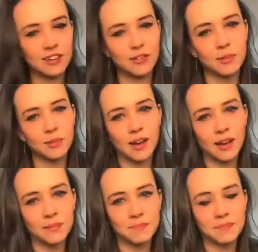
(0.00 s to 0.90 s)
Good vibe.
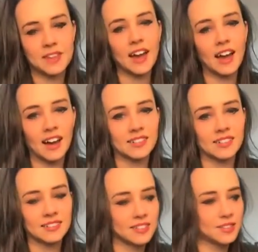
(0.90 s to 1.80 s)
Yeah,
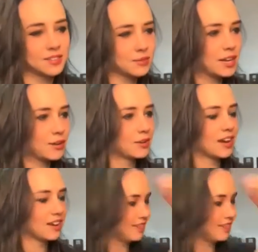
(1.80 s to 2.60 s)
he's really cool guy.